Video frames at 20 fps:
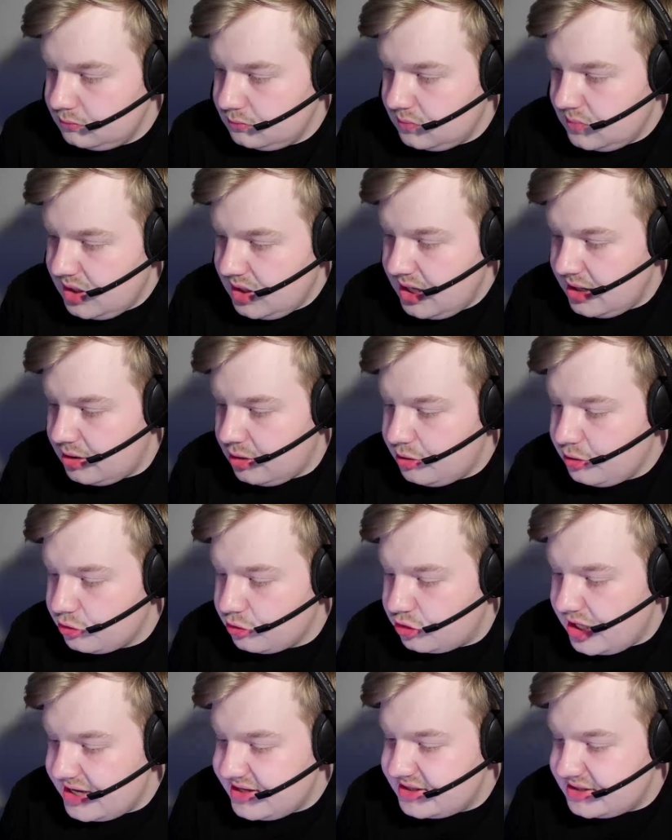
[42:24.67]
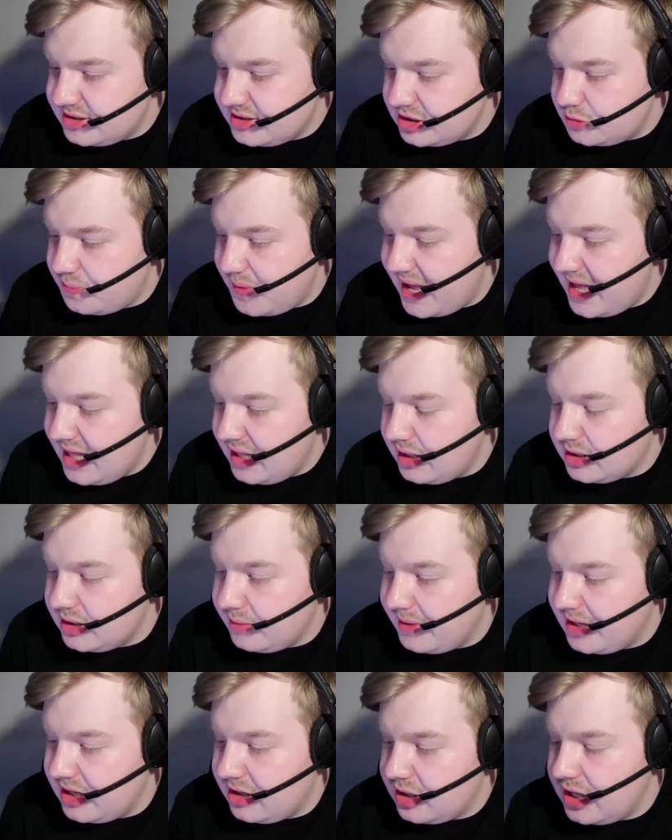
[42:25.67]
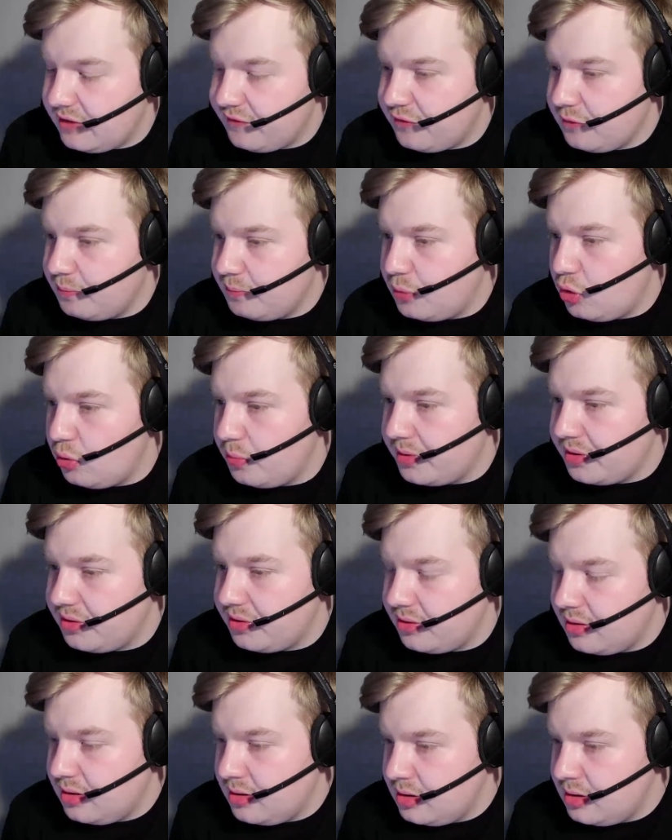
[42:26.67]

Yeah, another decent spell at the minute here from Bournemouth.